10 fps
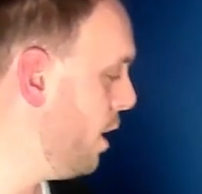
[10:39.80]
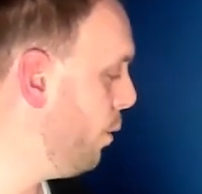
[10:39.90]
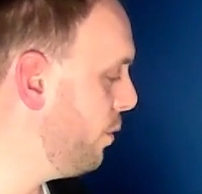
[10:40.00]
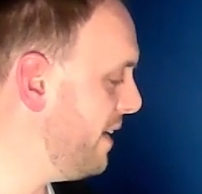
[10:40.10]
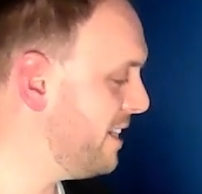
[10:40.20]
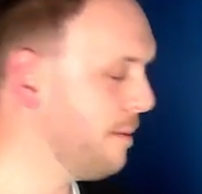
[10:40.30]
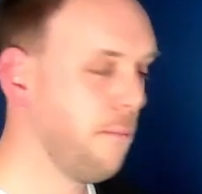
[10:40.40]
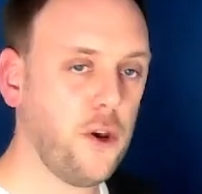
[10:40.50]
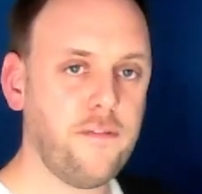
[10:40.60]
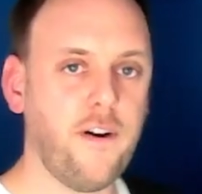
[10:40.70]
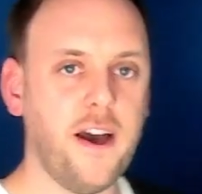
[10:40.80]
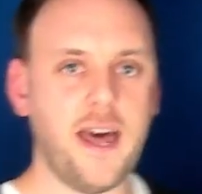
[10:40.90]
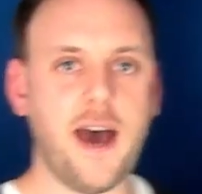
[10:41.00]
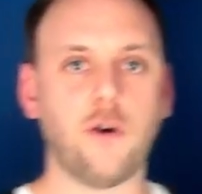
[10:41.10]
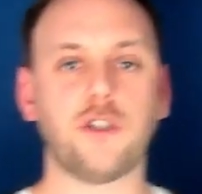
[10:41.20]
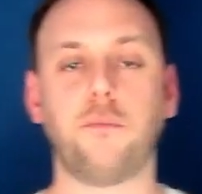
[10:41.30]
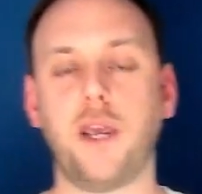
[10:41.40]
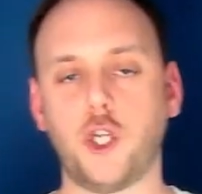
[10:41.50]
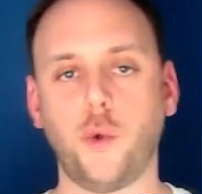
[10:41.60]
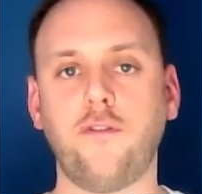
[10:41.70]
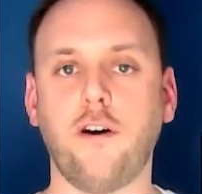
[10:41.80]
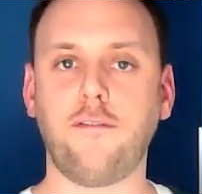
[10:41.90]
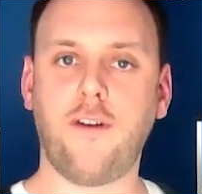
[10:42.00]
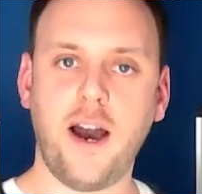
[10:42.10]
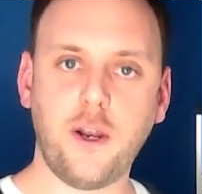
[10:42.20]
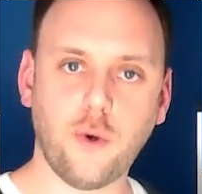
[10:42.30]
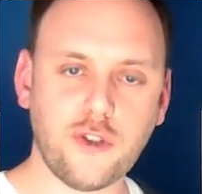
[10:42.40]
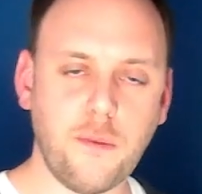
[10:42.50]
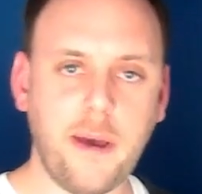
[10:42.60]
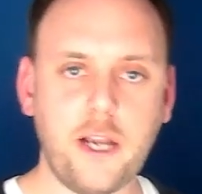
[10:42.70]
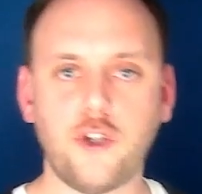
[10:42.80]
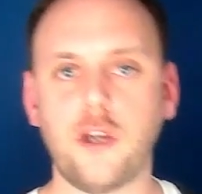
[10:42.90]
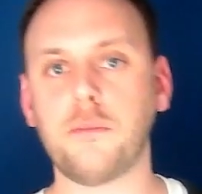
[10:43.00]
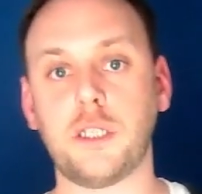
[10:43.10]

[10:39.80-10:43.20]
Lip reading: we'll need to modify the house and make sure we've got fire doors on bedrooms,